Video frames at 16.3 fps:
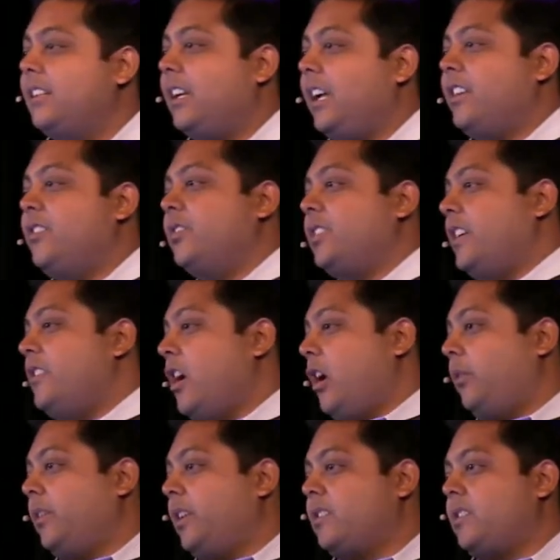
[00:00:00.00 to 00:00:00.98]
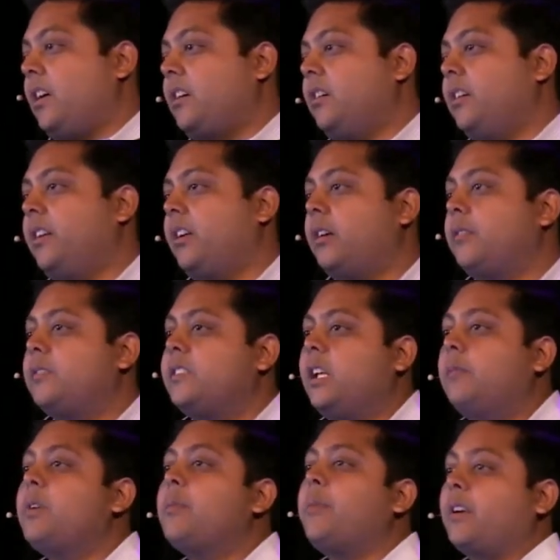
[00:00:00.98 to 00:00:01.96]
And you say, no, that's not good enough.
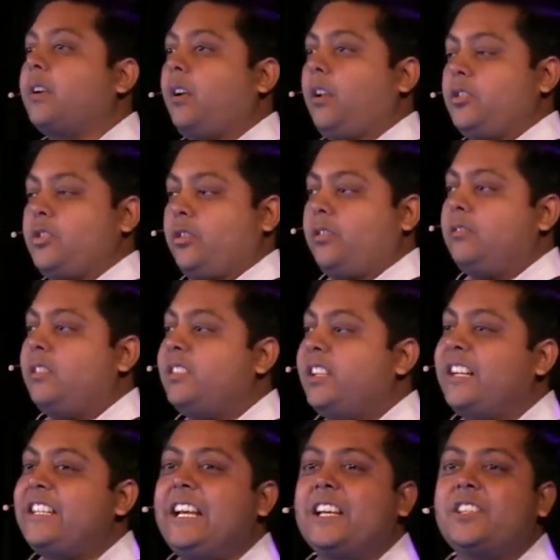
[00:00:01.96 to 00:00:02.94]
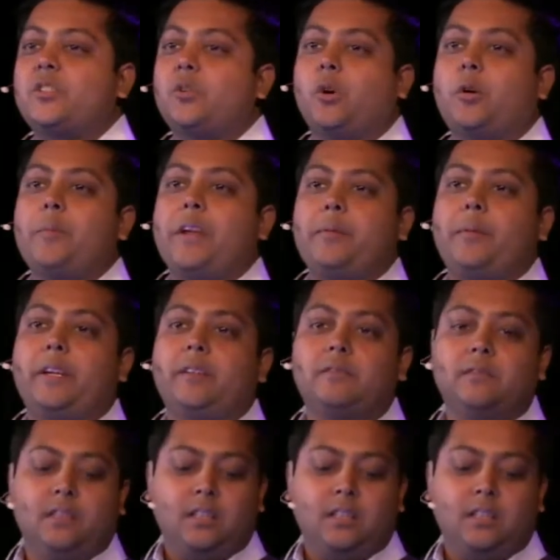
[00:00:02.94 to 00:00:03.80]
Tell me about culture. Is that a yes, no, or maybe?